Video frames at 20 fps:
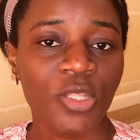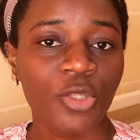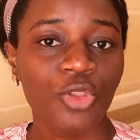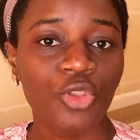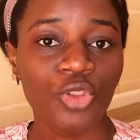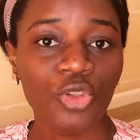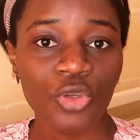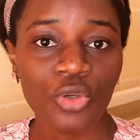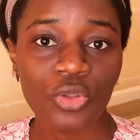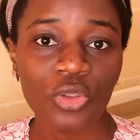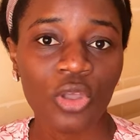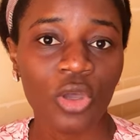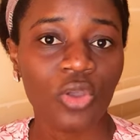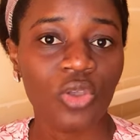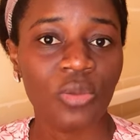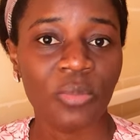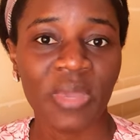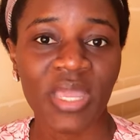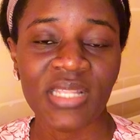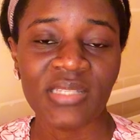new
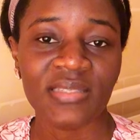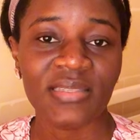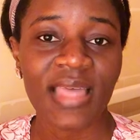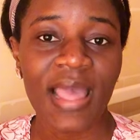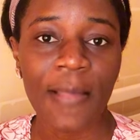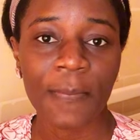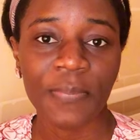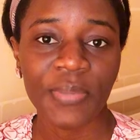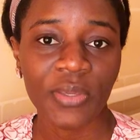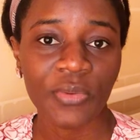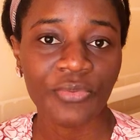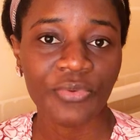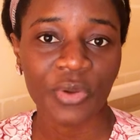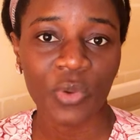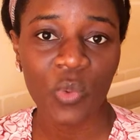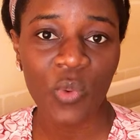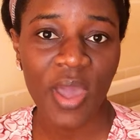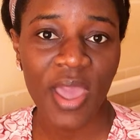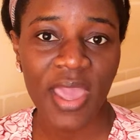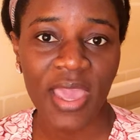documents that are being
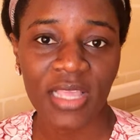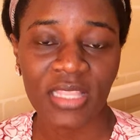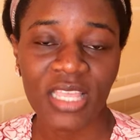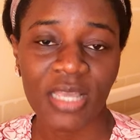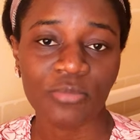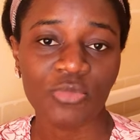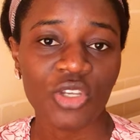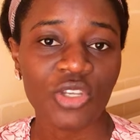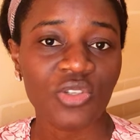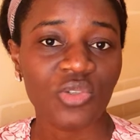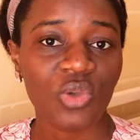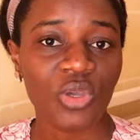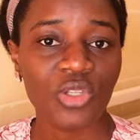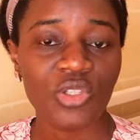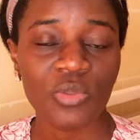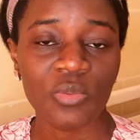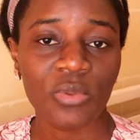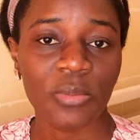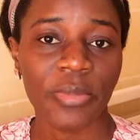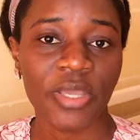required. I'm just going
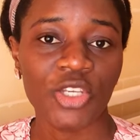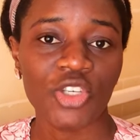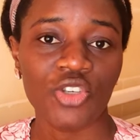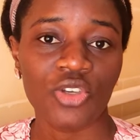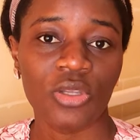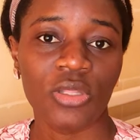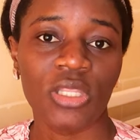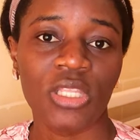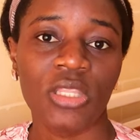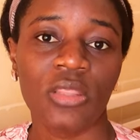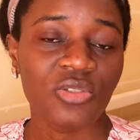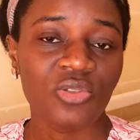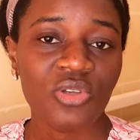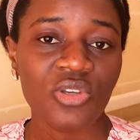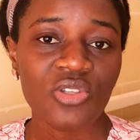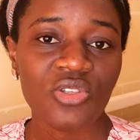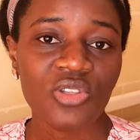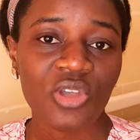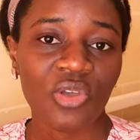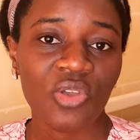to be mentioning
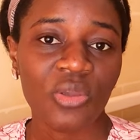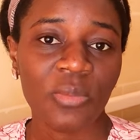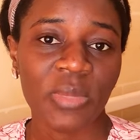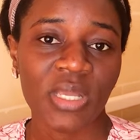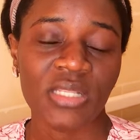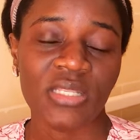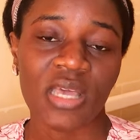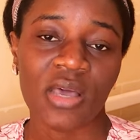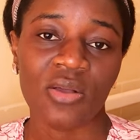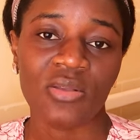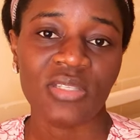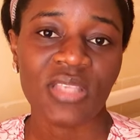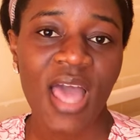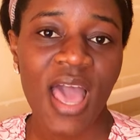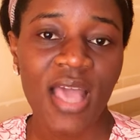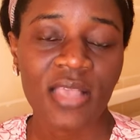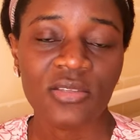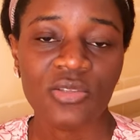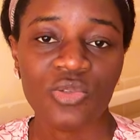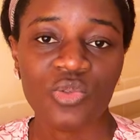those documents I was
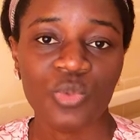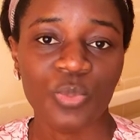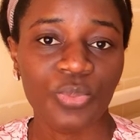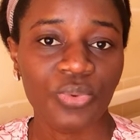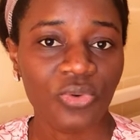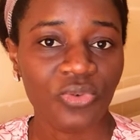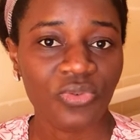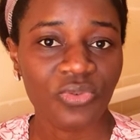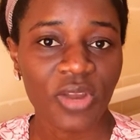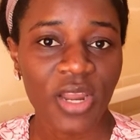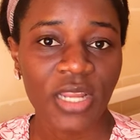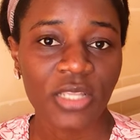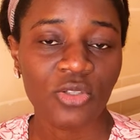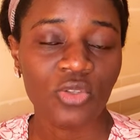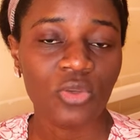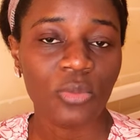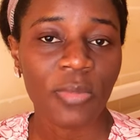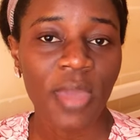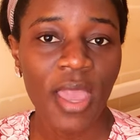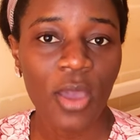asked to
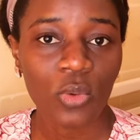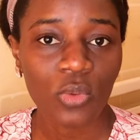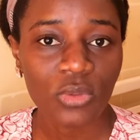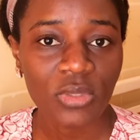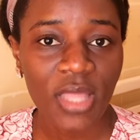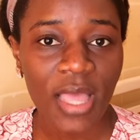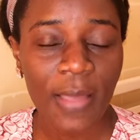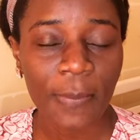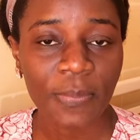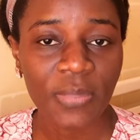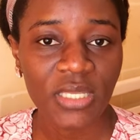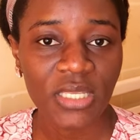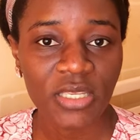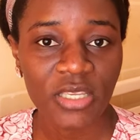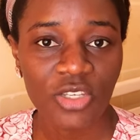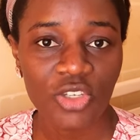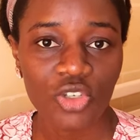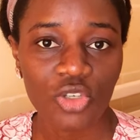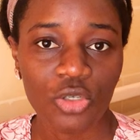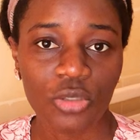provide during my own
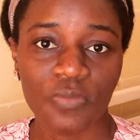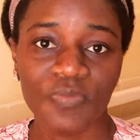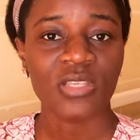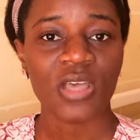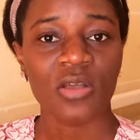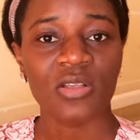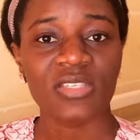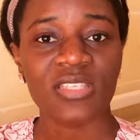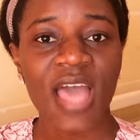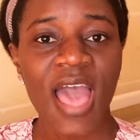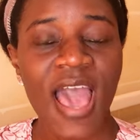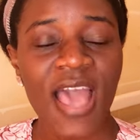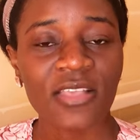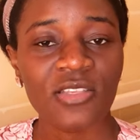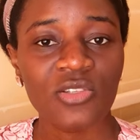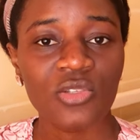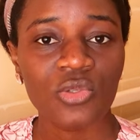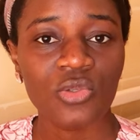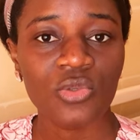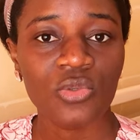application. So I was
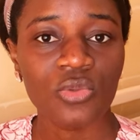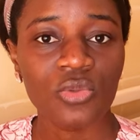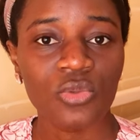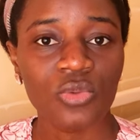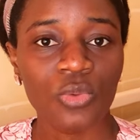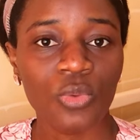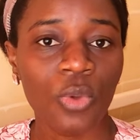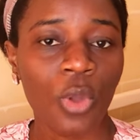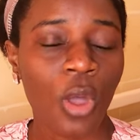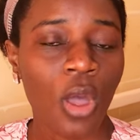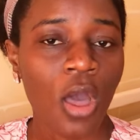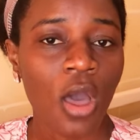asked to